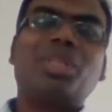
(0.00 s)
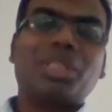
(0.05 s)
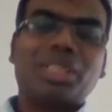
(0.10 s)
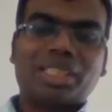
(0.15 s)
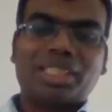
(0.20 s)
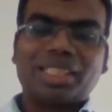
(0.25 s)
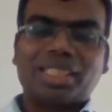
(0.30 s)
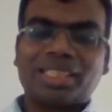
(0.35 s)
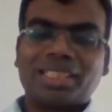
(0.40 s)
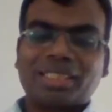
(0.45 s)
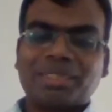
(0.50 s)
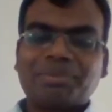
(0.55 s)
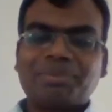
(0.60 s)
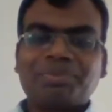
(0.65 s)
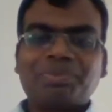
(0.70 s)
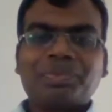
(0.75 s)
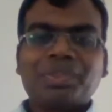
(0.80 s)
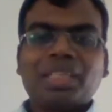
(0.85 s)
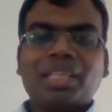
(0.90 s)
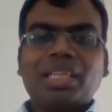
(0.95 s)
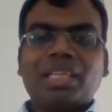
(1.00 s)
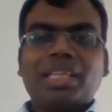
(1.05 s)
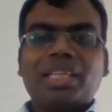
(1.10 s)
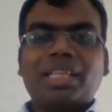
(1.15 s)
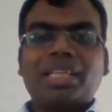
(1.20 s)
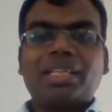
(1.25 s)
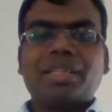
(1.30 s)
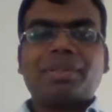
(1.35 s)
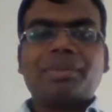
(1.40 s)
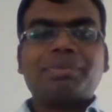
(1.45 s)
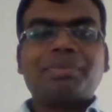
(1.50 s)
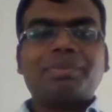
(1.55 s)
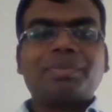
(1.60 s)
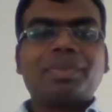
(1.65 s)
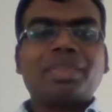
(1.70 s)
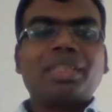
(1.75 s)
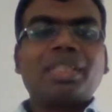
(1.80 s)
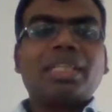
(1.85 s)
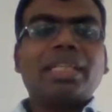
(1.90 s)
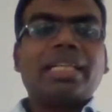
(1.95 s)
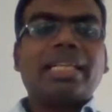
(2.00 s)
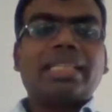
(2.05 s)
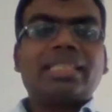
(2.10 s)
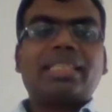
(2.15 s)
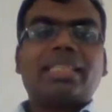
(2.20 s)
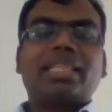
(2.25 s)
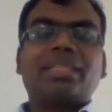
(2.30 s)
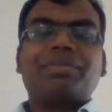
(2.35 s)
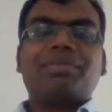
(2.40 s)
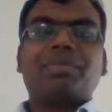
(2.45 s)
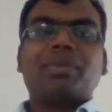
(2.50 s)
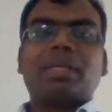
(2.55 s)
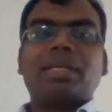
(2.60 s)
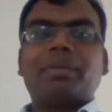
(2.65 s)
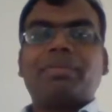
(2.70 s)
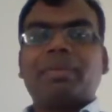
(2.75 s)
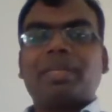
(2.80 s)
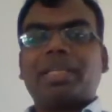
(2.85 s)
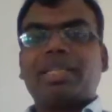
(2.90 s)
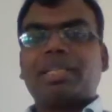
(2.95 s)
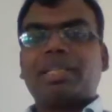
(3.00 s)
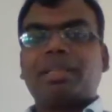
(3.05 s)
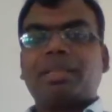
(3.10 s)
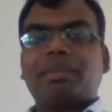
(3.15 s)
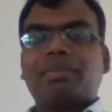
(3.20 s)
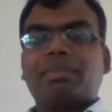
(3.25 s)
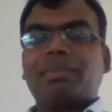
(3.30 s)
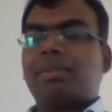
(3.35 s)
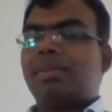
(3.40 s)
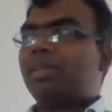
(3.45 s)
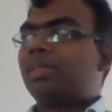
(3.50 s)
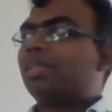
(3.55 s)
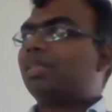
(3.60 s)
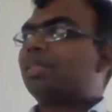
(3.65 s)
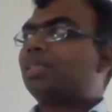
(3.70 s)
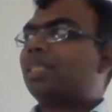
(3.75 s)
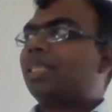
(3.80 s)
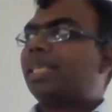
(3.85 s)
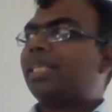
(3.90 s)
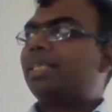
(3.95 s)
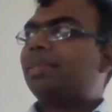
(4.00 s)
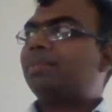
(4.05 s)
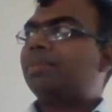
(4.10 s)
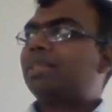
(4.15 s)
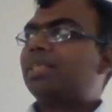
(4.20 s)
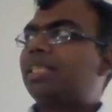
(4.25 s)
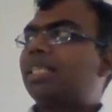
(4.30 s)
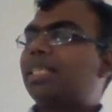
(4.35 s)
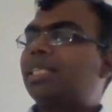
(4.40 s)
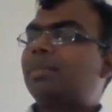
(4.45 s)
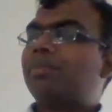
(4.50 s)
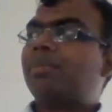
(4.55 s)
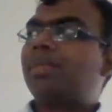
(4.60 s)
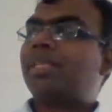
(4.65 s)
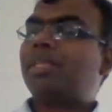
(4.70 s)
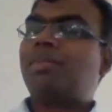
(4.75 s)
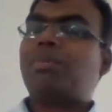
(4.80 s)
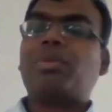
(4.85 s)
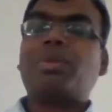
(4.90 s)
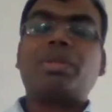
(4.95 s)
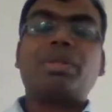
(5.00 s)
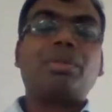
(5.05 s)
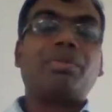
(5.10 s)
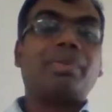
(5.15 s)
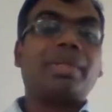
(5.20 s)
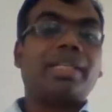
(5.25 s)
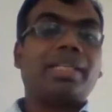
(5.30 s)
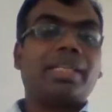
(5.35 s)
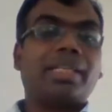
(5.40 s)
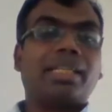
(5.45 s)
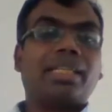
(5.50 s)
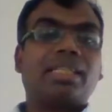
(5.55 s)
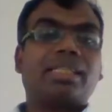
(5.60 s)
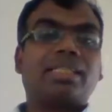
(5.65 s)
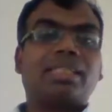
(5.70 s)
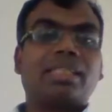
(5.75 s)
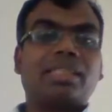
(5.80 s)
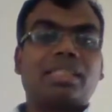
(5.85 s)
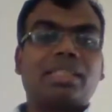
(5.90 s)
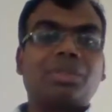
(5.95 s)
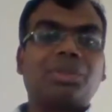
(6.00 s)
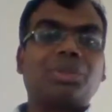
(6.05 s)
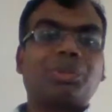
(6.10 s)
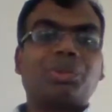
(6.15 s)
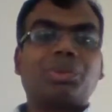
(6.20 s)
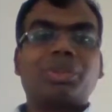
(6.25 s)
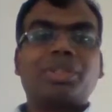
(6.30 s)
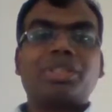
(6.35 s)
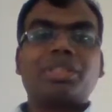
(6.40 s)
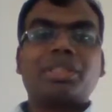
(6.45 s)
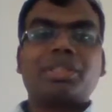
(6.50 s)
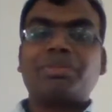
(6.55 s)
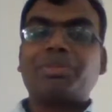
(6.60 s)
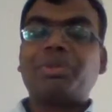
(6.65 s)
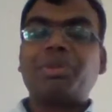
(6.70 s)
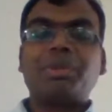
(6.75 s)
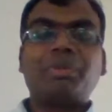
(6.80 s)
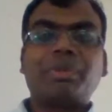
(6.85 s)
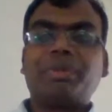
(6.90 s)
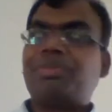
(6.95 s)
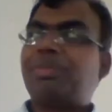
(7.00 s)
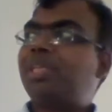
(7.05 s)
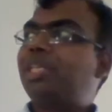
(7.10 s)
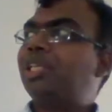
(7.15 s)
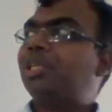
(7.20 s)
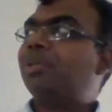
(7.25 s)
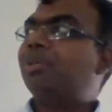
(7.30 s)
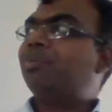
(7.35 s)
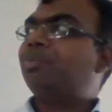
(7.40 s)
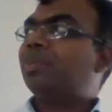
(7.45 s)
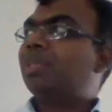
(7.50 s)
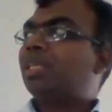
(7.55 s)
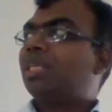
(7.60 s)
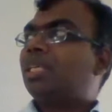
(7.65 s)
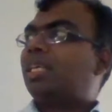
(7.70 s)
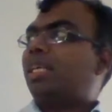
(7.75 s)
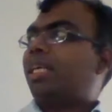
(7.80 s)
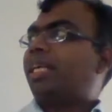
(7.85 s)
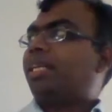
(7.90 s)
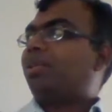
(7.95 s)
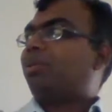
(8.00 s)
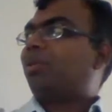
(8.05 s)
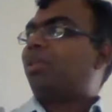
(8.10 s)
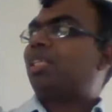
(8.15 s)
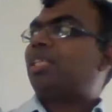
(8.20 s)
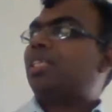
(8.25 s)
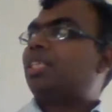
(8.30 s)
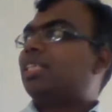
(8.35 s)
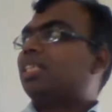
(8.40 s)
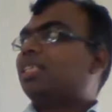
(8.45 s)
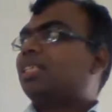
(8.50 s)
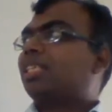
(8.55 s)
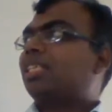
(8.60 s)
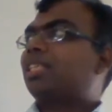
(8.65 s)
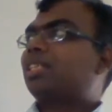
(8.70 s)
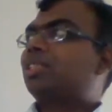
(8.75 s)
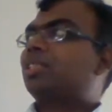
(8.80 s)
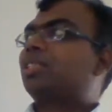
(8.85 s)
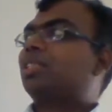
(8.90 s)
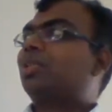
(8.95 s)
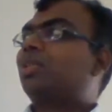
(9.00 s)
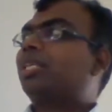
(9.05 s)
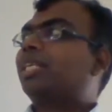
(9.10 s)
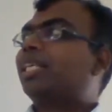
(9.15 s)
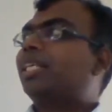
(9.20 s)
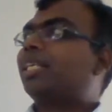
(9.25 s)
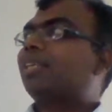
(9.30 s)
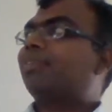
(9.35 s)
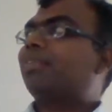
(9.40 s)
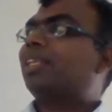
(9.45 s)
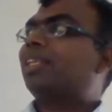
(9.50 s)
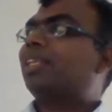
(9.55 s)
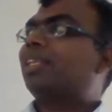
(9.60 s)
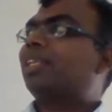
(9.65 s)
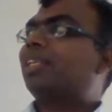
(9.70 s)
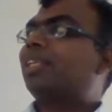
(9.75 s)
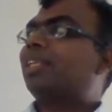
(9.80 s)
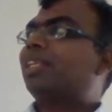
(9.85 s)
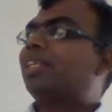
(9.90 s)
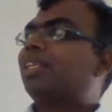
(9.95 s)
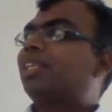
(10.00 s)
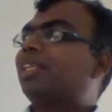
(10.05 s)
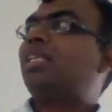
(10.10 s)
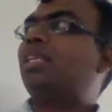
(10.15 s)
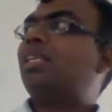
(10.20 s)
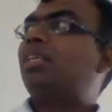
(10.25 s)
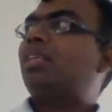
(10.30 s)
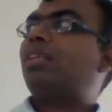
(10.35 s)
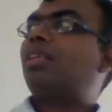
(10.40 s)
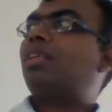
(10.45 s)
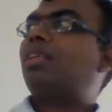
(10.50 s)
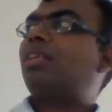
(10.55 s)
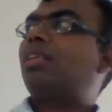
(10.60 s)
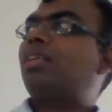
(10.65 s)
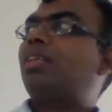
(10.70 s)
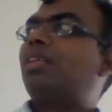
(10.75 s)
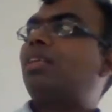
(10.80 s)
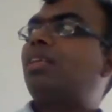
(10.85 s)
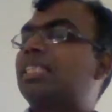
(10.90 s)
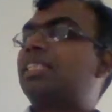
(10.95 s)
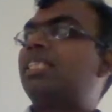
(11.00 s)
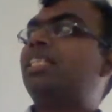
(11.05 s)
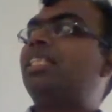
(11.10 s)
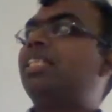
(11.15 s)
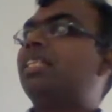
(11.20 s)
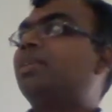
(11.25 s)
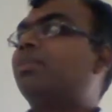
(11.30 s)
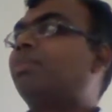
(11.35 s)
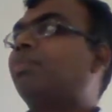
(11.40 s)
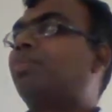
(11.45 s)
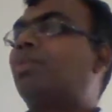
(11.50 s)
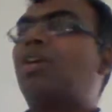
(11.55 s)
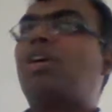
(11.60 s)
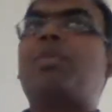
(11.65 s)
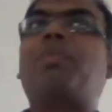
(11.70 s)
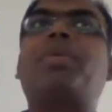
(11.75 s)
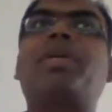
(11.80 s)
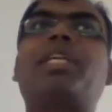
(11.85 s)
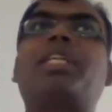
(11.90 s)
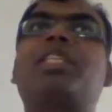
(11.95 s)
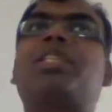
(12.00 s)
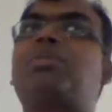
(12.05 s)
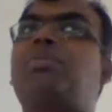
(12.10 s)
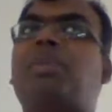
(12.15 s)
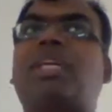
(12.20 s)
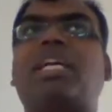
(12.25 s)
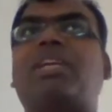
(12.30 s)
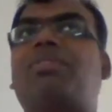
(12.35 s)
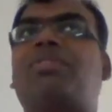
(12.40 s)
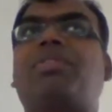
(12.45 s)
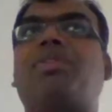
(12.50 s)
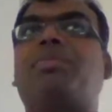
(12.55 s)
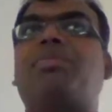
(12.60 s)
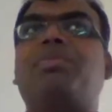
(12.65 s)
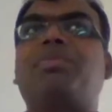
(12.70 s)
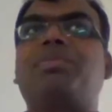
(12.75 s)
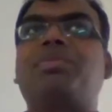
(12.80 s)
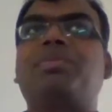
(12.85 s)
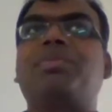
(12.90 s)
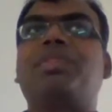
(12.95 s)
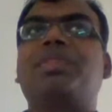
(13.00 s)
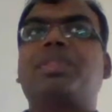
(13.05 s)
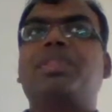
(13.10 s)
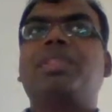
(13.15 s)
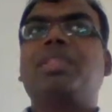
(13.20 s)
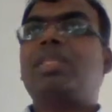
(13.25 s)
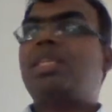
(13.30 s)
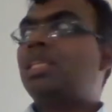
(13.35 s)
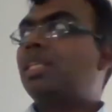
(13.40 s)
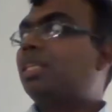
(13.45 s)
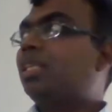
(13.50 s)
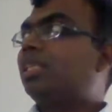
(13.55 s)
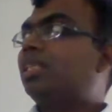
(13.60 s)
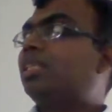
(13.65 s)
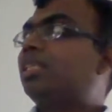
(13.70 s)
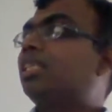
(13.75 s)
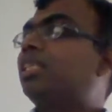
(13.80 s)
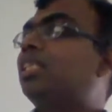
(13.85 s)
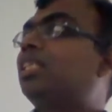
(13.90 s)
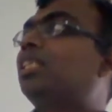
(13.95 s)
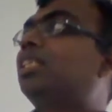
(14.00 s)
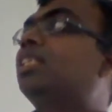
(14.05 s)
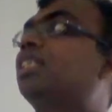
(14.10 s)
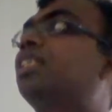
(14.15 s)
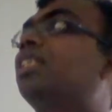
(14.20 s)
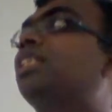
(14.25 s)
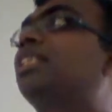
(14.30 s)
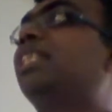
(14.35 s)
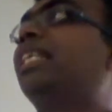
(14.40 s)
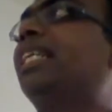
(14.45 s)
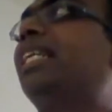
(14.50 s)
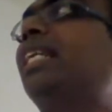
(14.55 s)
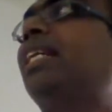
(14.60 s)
and all the things. Here, yesterday I made a slight mistake in my lecture. I was going reviewing my video. I told that the thing is rotating very slowly. It's actually a operator's platform. This is a